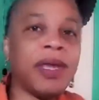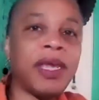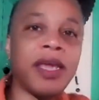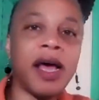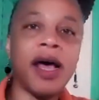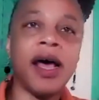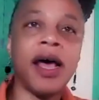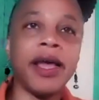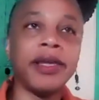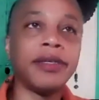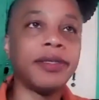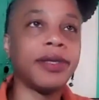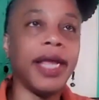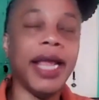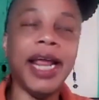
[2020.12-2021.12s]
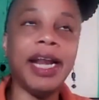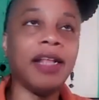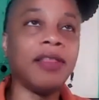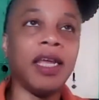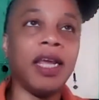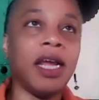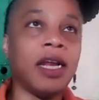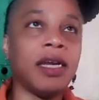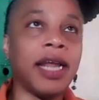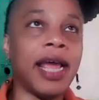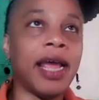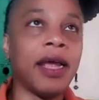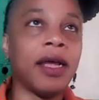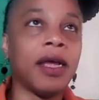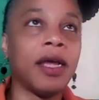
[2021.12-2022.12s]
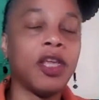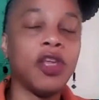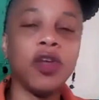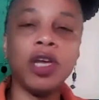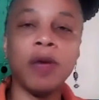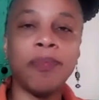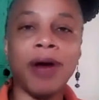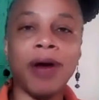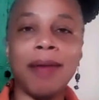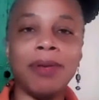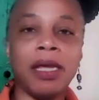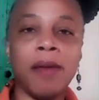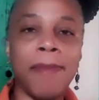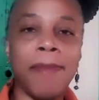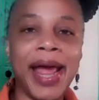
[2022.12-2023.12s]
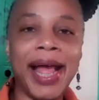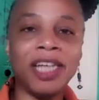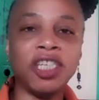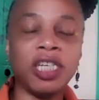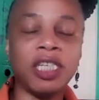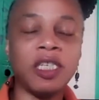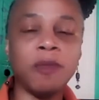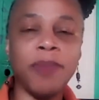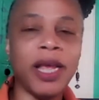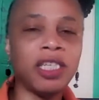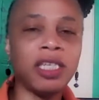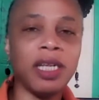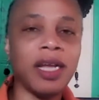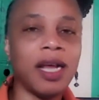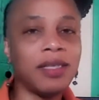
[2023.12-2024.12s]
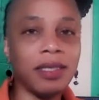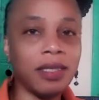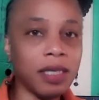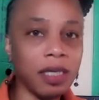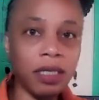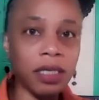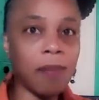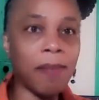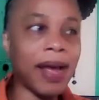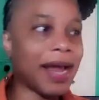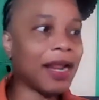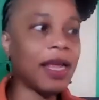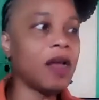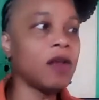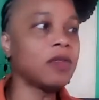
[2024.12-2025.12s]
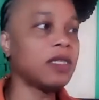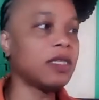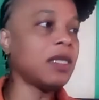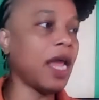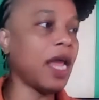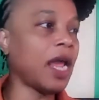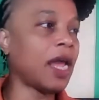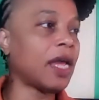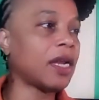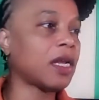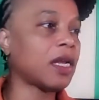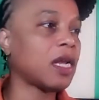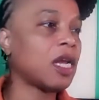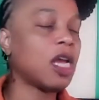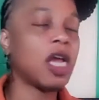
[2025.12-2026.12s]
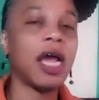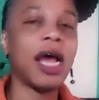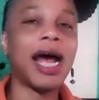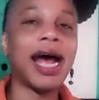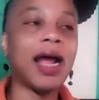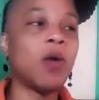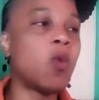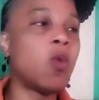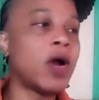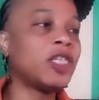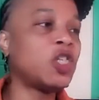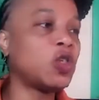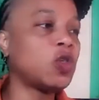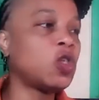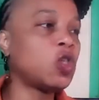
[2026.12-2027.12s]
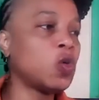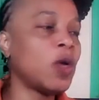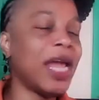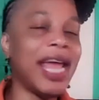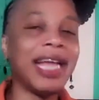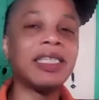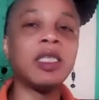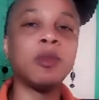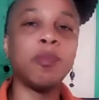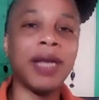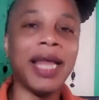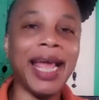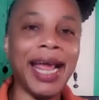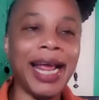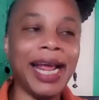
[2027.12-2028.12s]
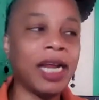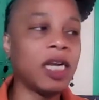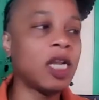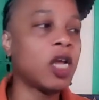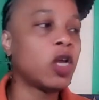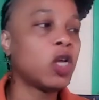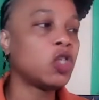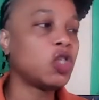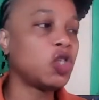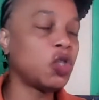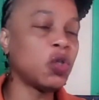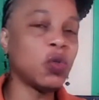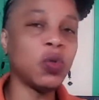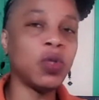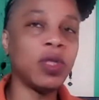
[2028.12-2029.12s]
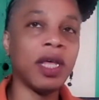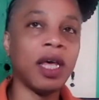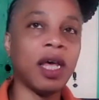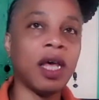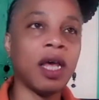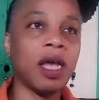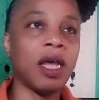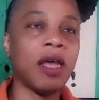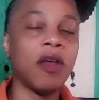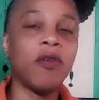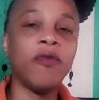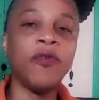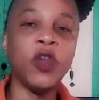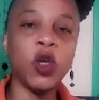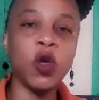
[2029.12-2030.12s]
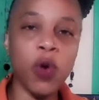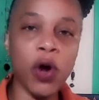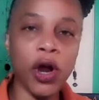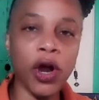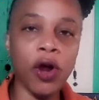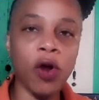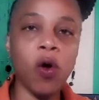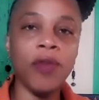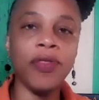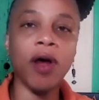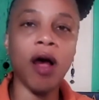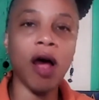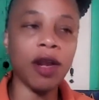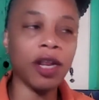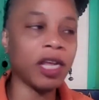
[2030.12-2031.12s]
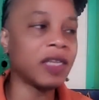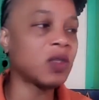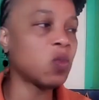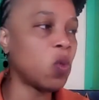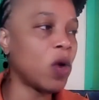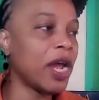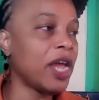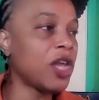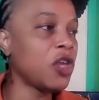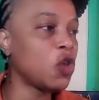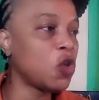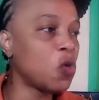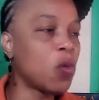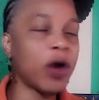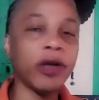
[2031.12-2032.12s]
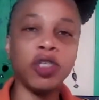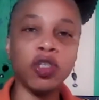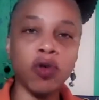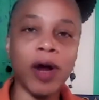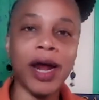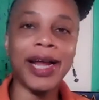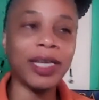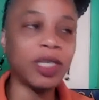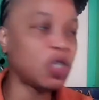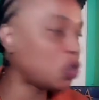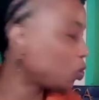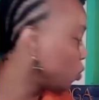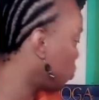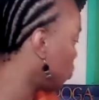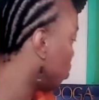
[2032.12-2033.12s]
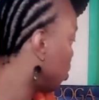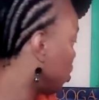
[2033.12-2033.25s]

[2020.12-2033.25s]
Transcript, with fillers: beyond anything that you could probably imagine, especially because it's in somebody else's head. I want you to explain to the viewer or the audience what you were trying to